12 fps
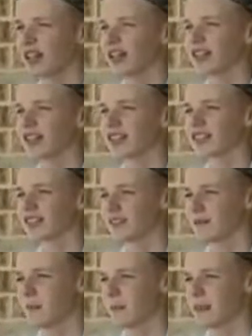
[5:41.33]
And
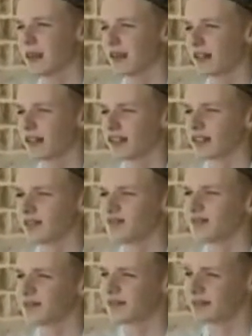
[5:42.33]
now I can
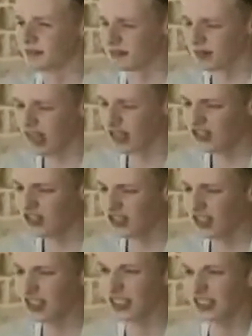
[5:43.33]

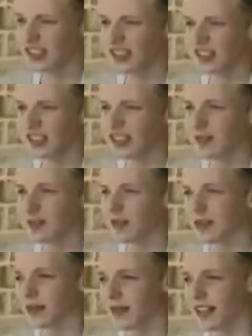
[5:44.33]
actually eat
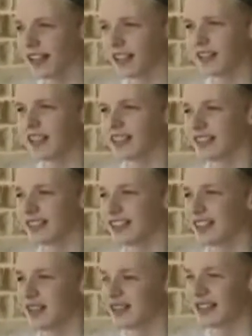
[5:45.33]
properly. I'm gaining weight
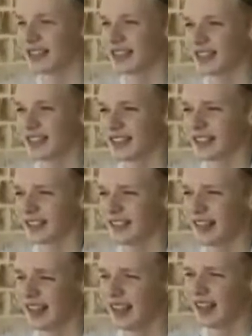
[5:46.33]
and everything, and
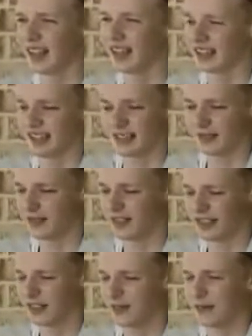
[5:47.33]

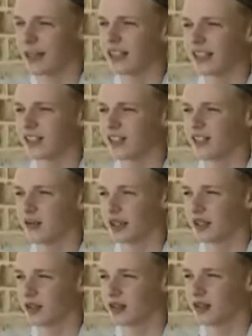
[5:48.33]
I'm meeting so
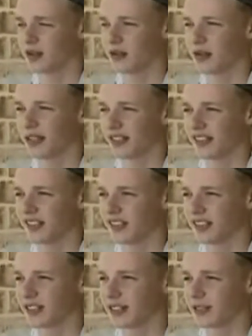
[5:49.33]
many good new friends, you
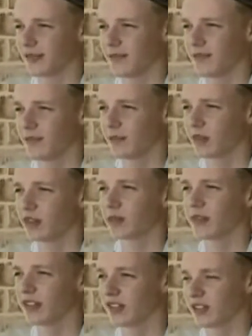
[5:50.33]
know, Muslim
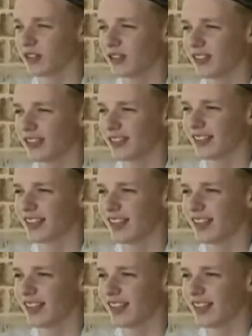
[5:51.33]
friends, of course.